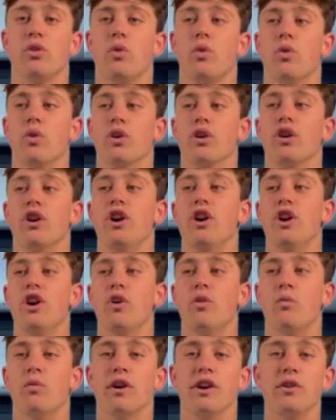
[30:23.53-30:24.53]
or
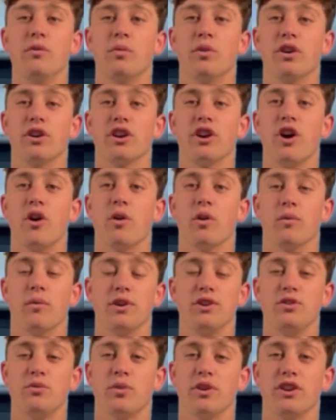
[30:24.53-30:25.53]
where you want to go or
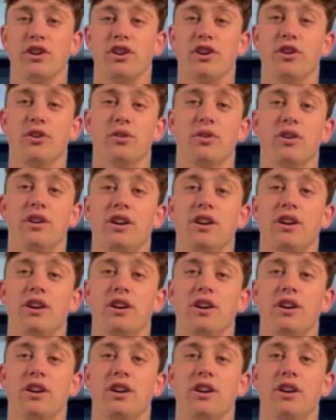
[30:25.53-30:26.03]
what you want to do.